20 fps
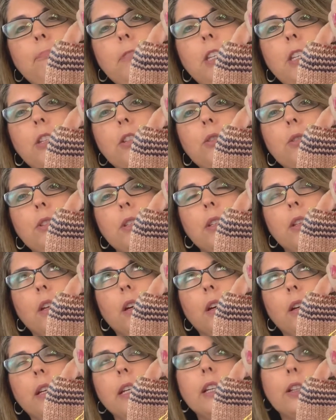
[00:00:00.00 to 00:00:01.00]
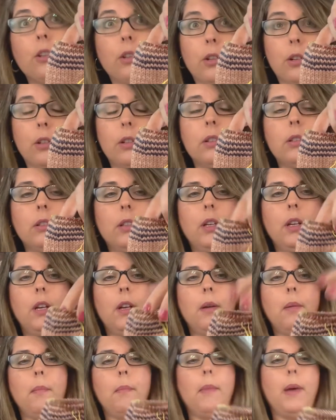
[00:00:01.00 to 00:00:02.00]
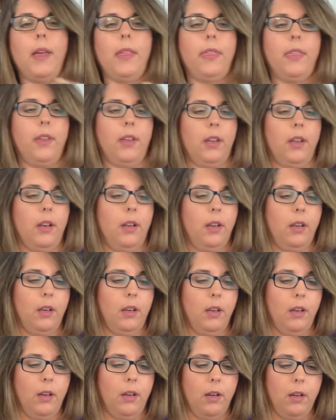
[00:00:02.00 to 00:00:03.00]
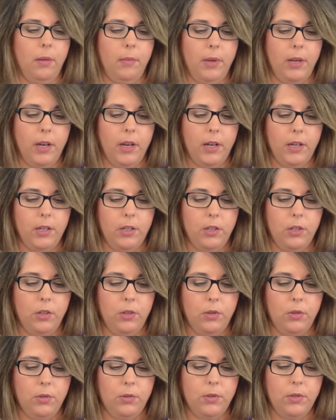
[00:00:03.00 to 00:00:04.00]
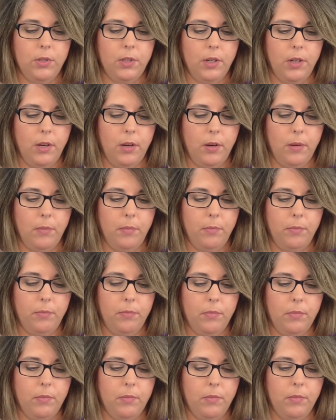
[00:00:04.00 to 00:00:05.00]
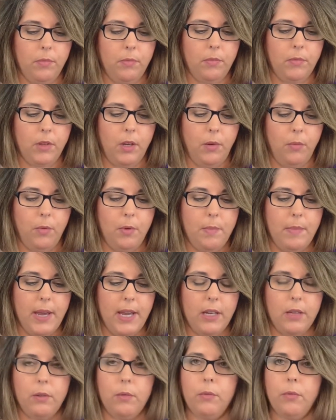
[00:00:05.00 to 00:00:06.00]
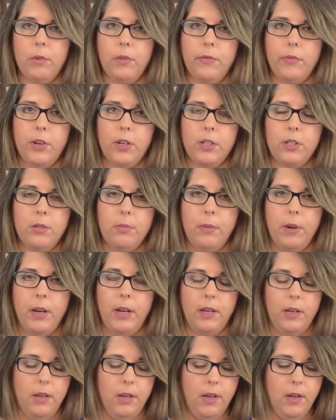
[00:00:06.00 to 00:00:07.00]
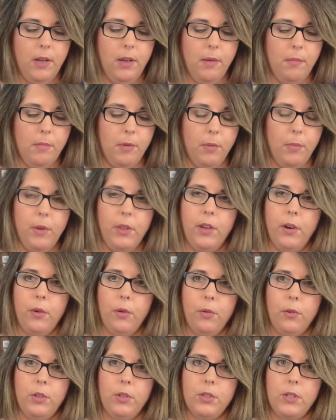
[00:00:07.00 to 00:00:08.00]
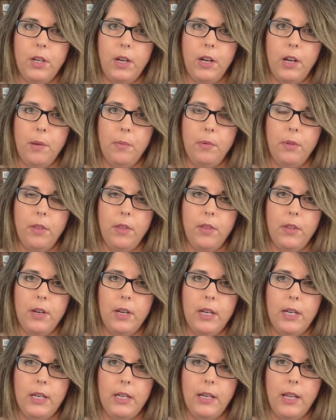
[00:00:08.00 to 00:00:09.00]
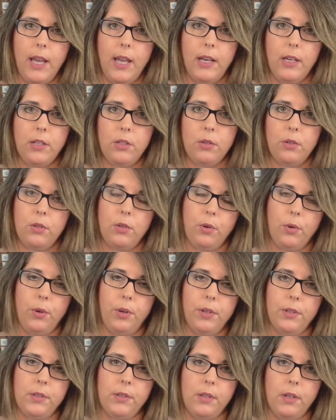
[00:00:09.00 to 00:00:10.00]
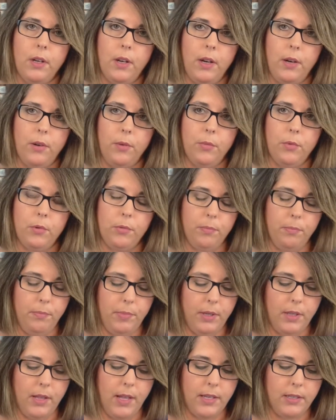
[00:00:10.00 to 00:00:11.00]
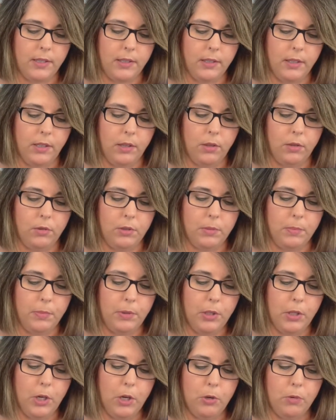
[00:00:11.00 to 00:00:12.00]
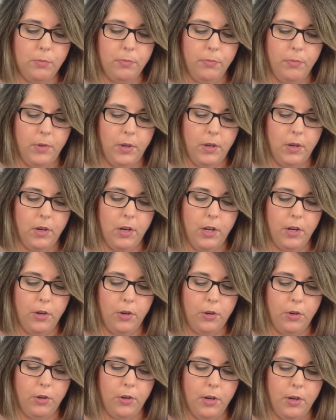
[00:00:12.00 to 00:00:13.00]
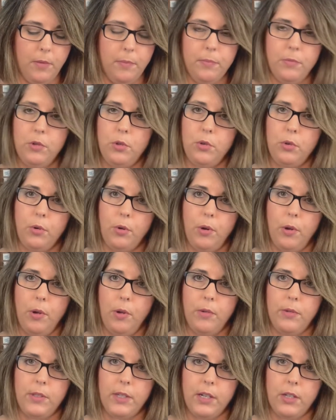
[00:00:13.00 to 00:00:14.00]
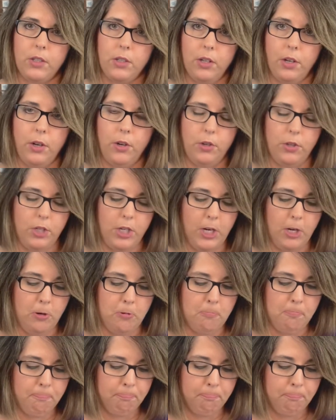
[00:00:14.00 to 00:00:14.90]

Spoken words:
using the helical method. And I used, I went back and refreshed my memory there using a couple of the Knitting Natty tutorials, and I will be glad to link those below. They're on her tutorial section on her channel.